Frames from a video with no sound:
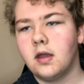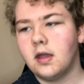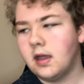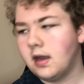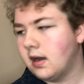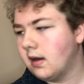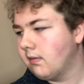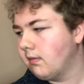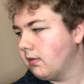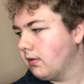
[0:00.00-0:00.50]

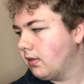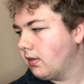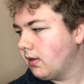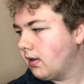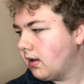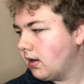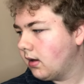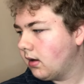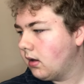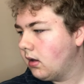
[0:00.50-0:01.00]
and
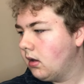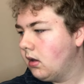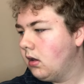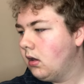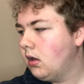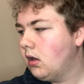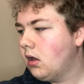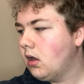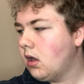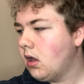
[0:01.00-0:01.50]
everything
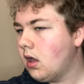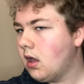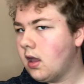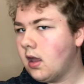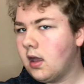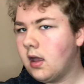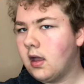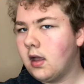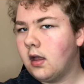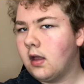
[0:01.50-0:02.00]

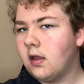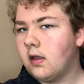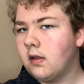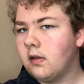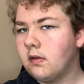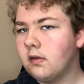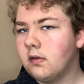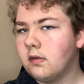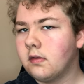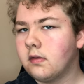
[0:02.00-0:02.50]

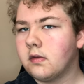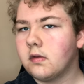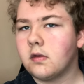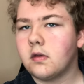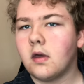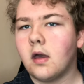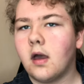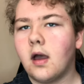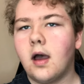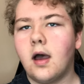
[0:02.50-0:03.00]
and
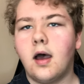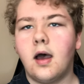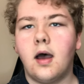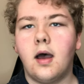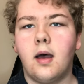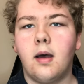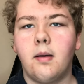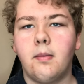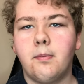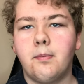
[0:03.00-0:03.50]

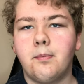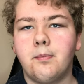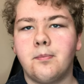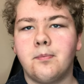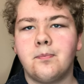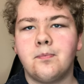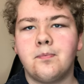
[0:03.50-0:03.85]
um,